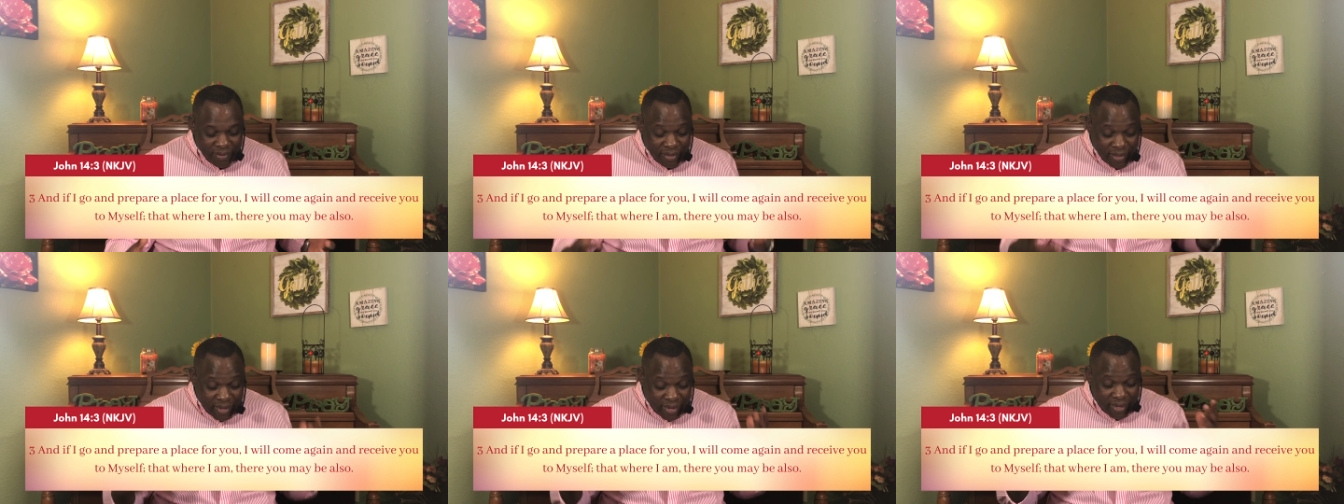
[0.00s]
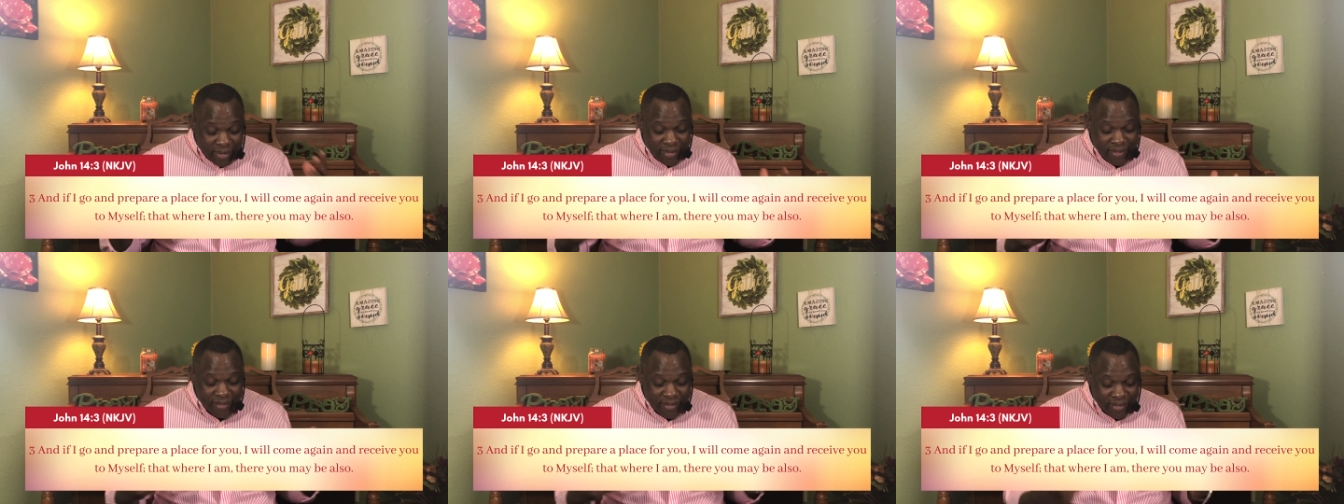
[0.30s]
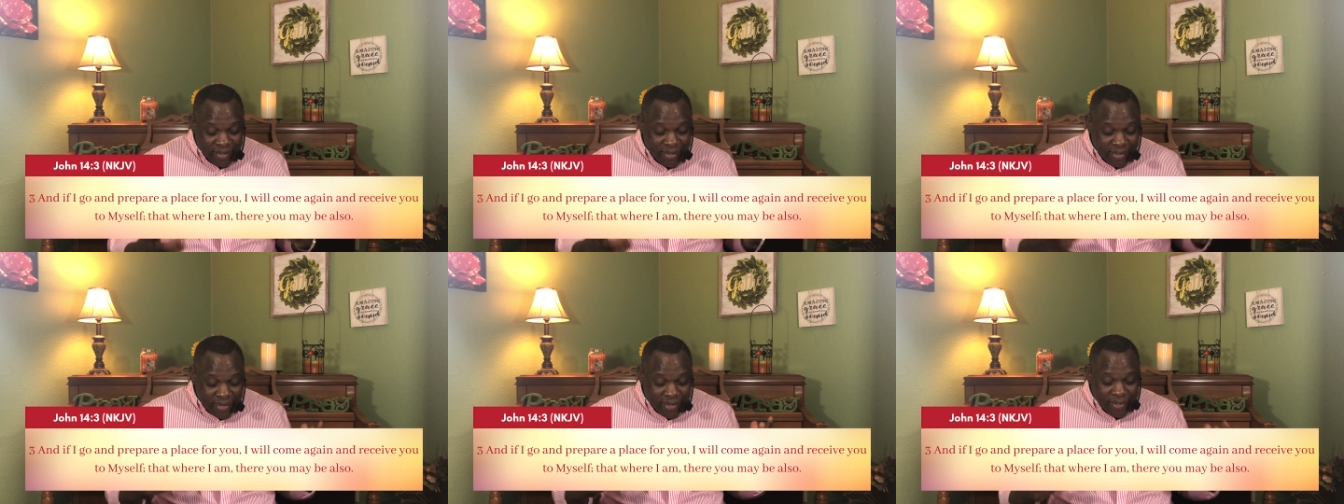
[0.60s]
Ah,
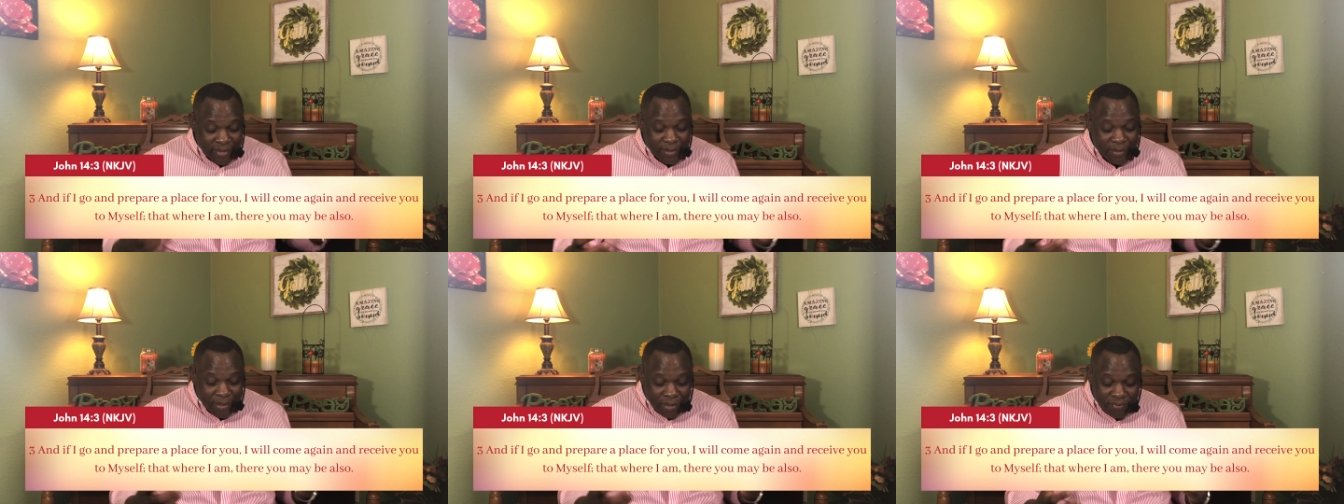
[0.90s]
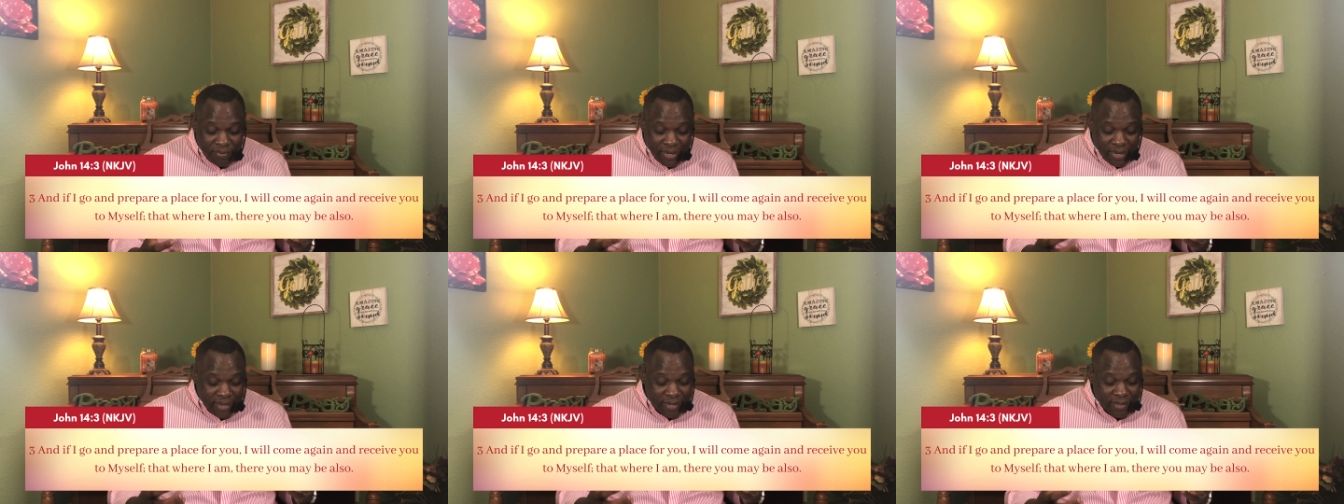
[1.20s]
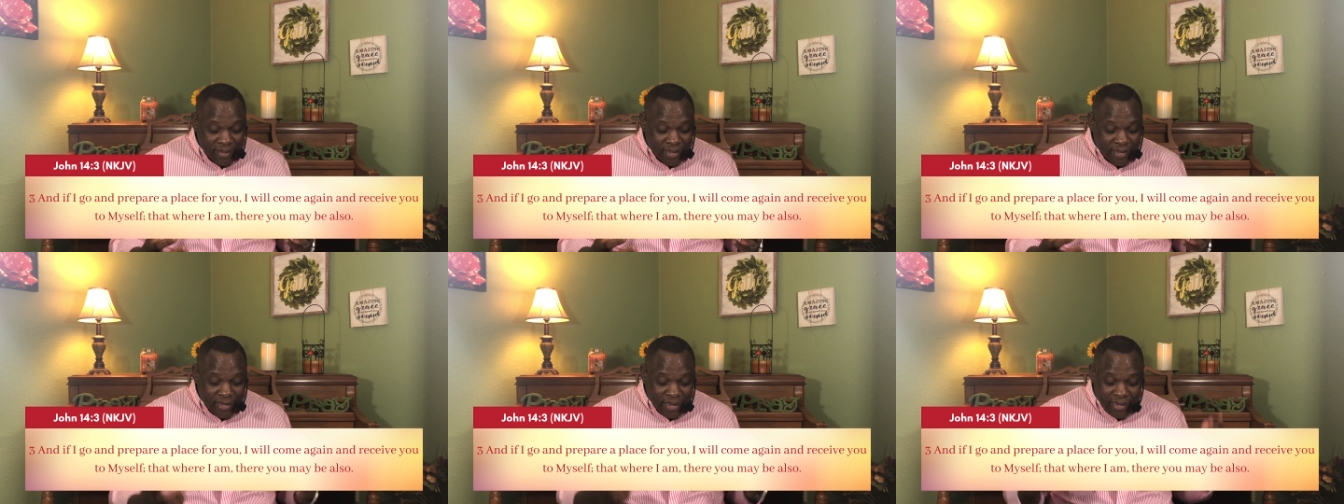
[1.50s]
I love that.
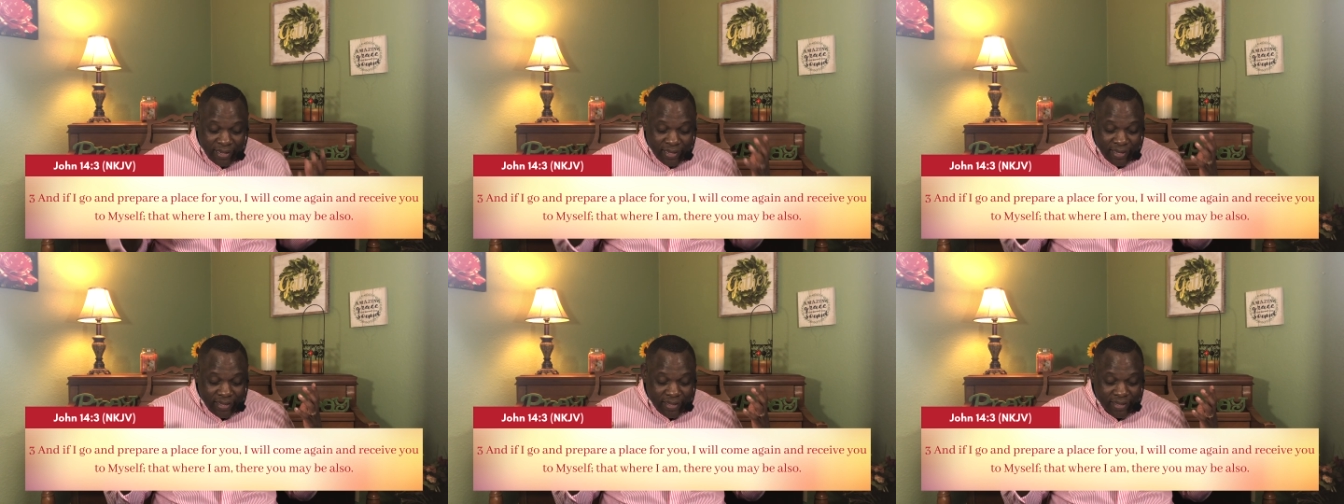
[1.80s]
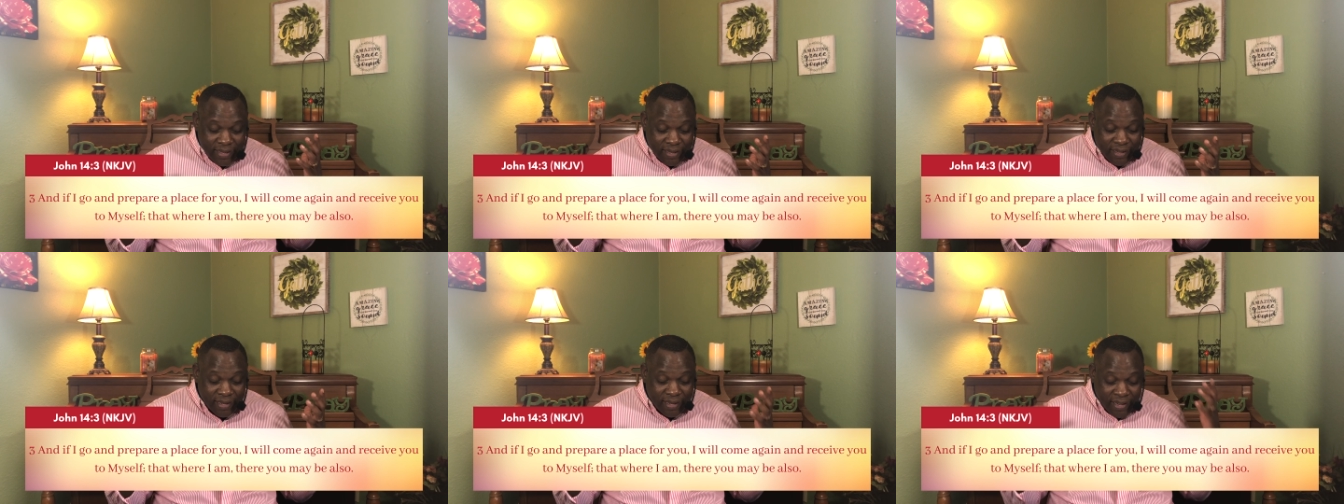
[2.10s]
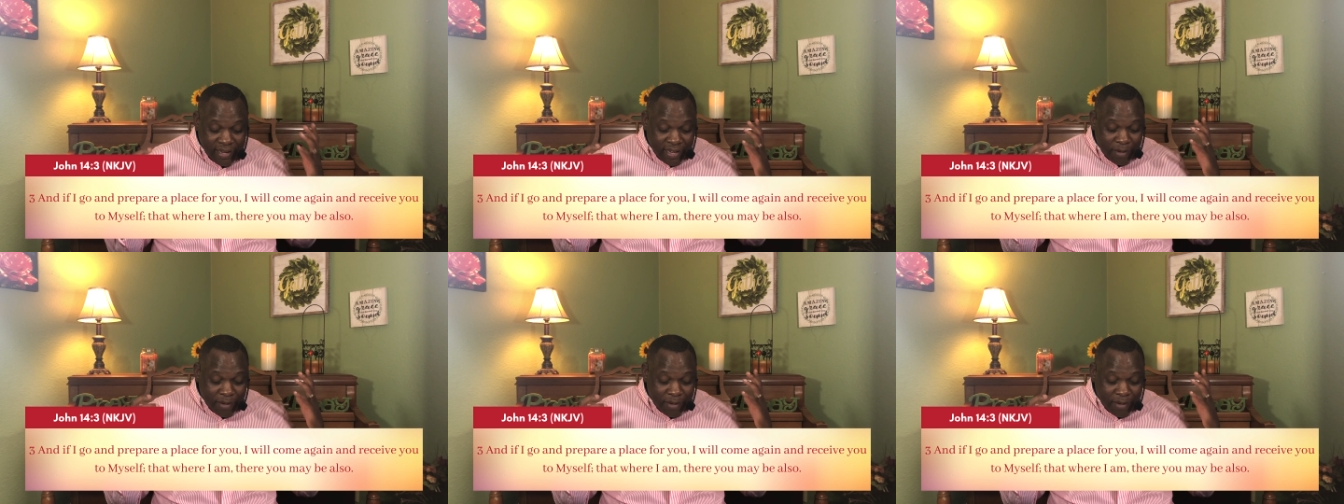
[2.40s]
I got to get there.